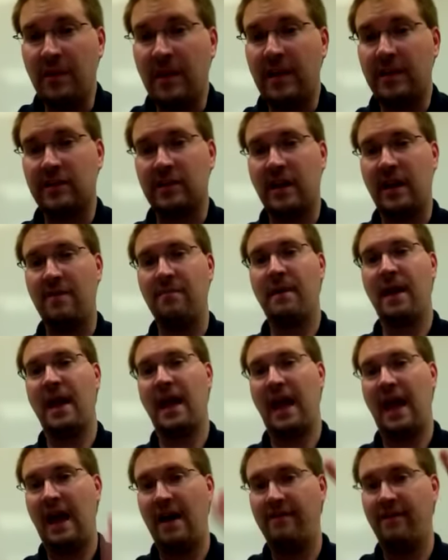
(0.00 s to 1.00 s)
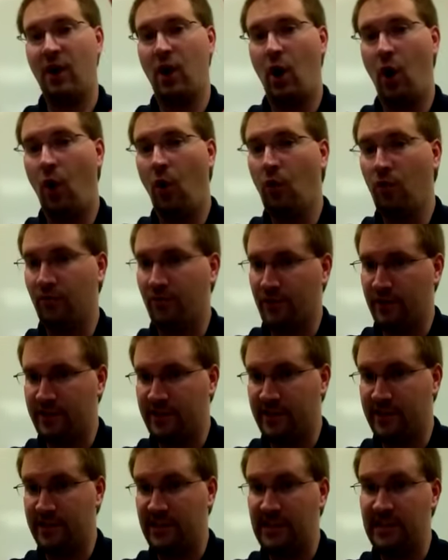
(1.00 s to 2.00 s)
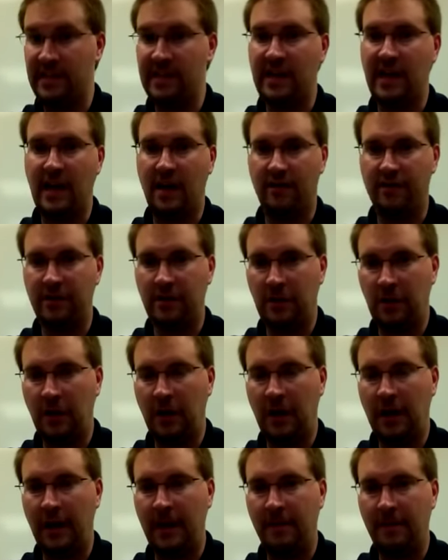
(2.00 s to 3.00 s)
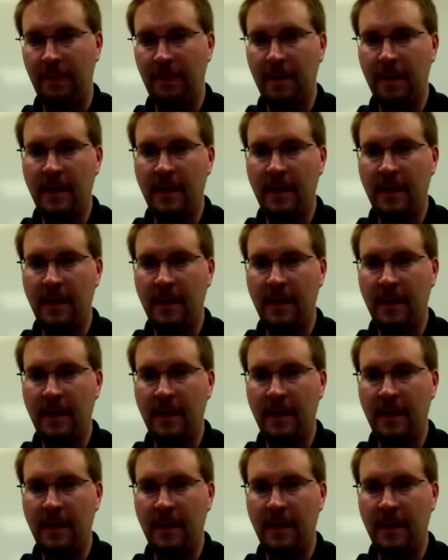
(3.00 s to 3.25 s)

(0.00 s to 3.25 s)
because I may have over distended alveoli.